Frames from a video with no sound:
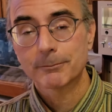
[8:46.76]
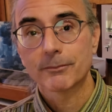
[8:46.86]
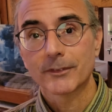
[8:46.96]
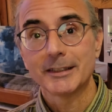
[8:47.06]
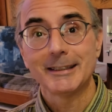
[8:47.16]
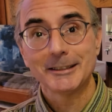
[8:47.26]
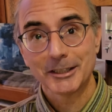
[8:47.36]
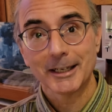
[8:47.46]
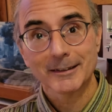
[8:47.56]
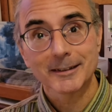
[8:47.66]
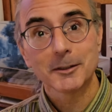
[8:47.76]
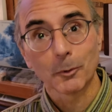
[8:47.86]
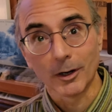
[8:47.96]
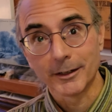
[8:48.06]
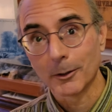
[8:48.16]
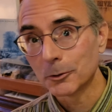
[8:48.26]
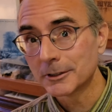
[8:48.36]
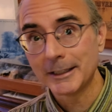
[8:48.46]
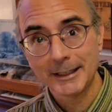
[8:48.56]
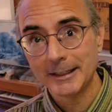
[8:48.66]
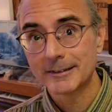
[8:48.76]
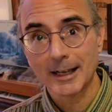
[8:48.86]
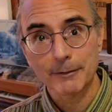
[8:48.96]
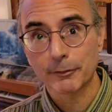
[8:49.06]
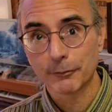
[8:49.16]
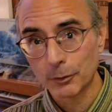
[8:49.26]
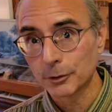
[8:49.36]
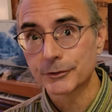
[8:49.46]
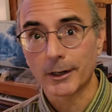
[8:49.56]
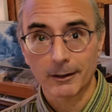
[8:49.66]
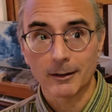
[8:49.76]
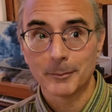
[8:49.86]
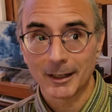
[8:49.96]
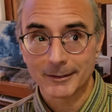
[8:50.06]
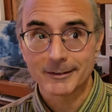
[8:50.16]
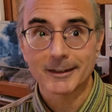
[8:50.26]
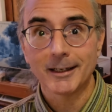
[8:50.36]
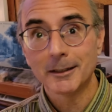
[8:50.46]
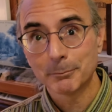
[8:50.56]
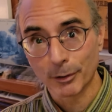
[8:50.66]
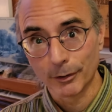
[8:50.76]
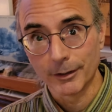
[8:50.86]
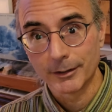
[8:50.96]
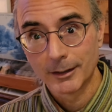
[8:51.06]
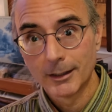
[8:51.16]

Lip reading: The DG-SE1 only needs half a volt RMS input